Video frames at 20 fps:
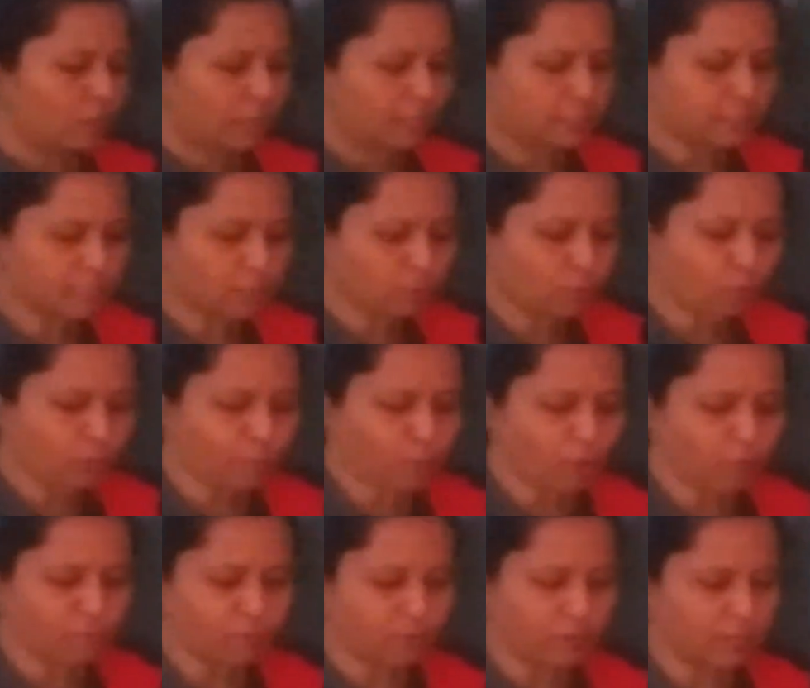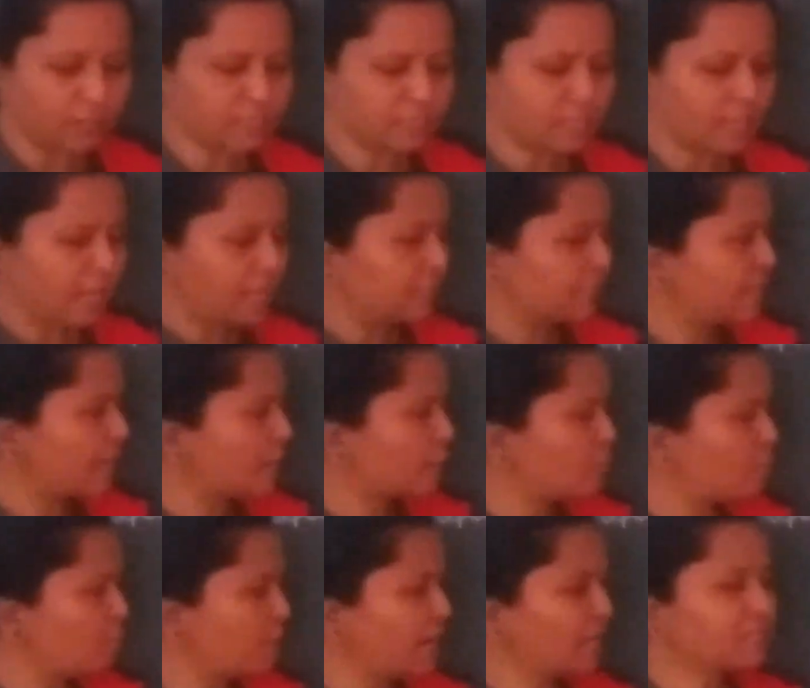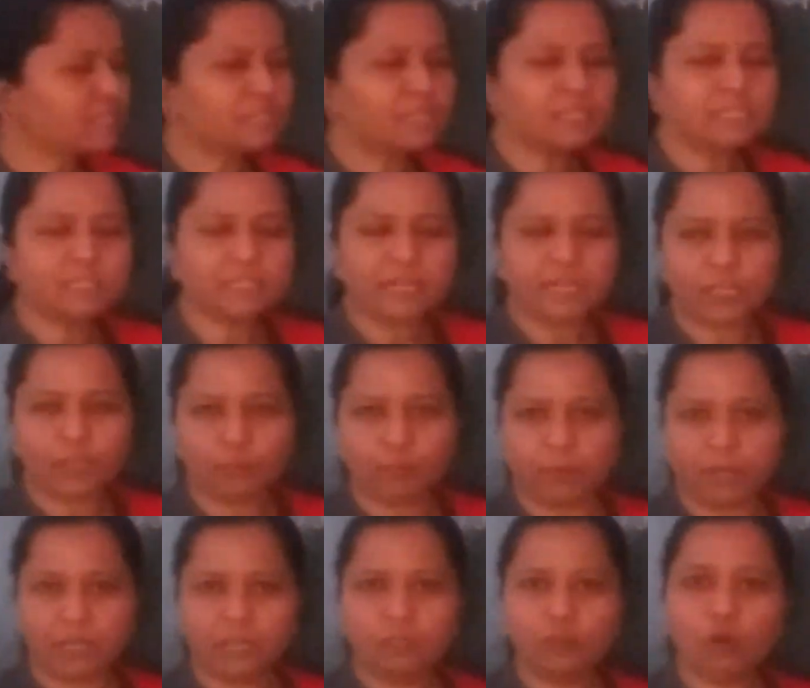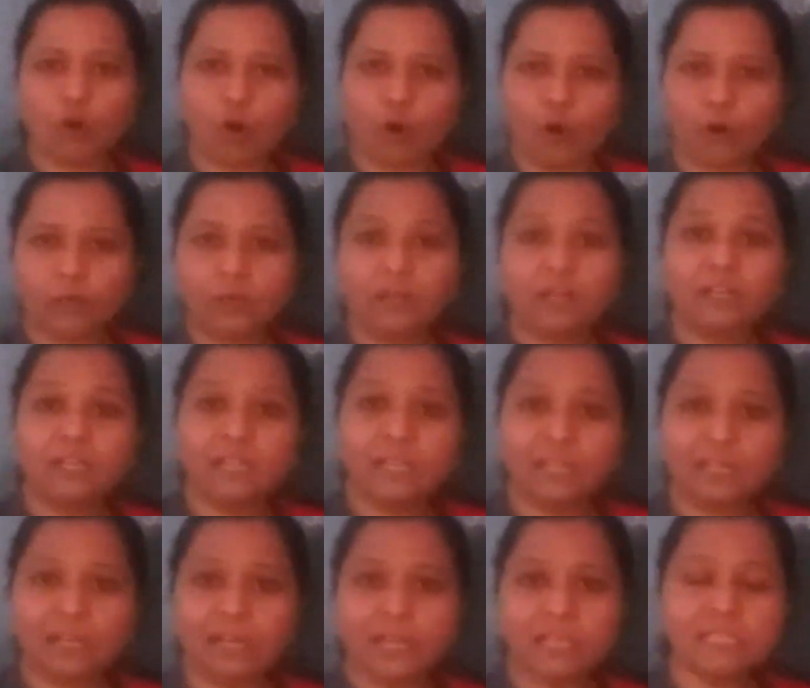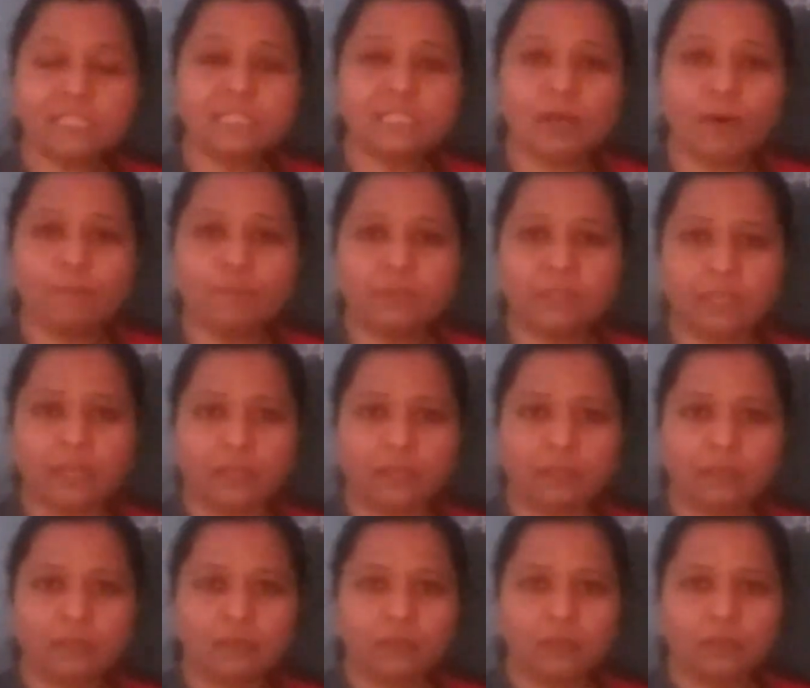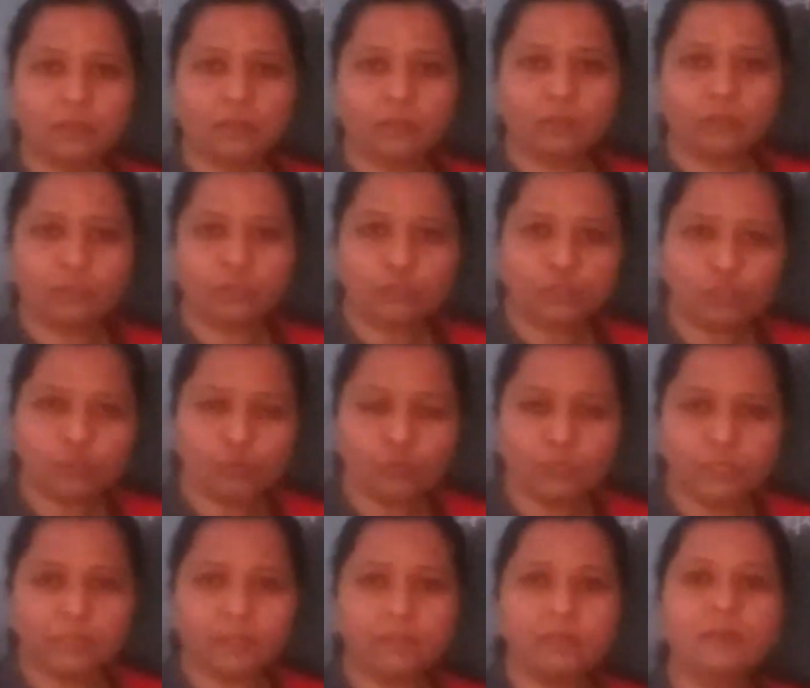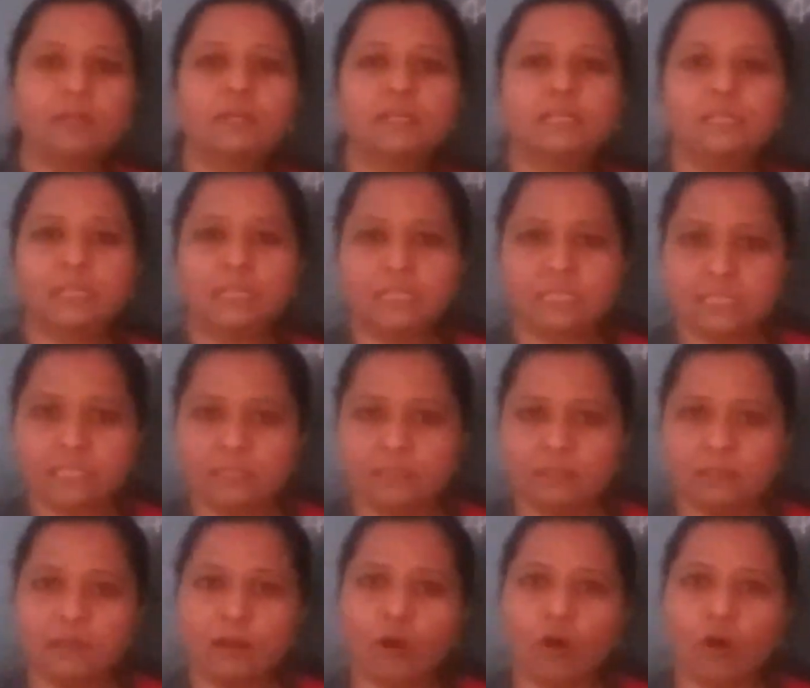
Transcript: It's a group of words that makes a statement or declares something to the listener